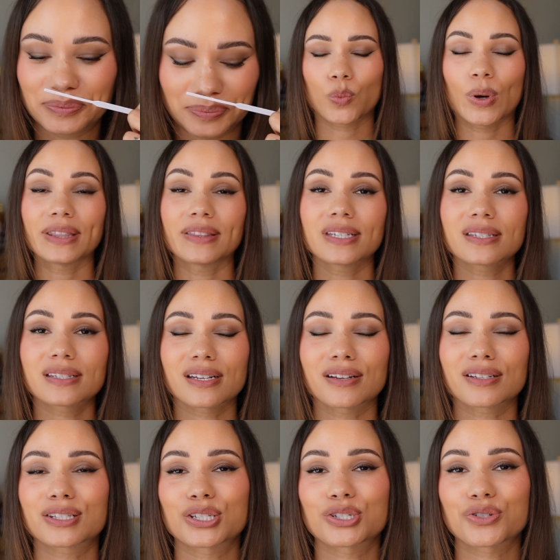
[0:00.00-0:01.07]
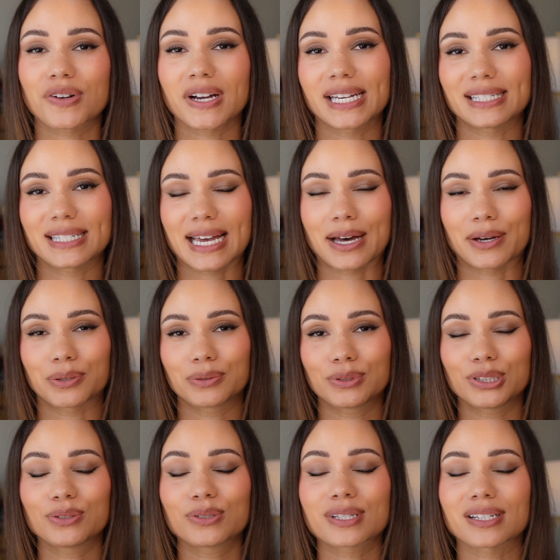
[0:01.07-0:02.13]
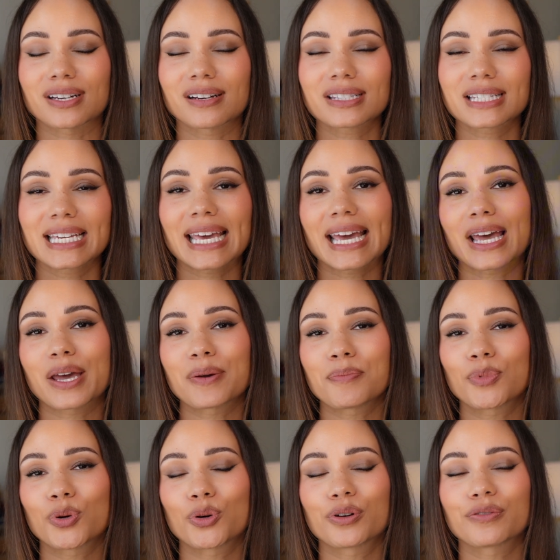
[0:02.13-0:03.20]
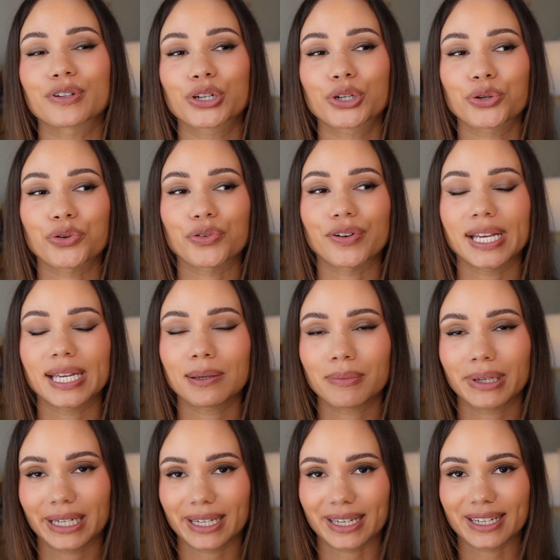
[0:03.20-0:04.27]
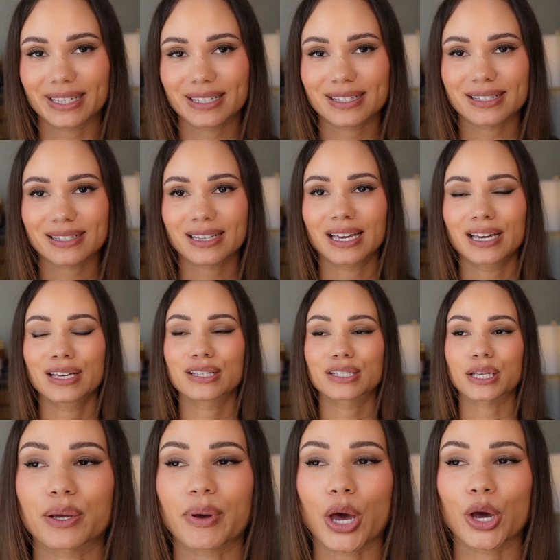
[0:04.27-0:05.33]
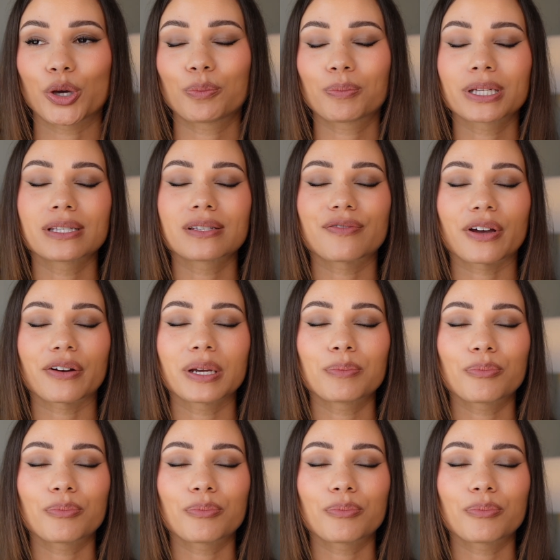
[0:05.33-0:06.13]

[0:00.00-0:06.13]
When this starts to dry down, you start to get a more of a creaminess. So it opens very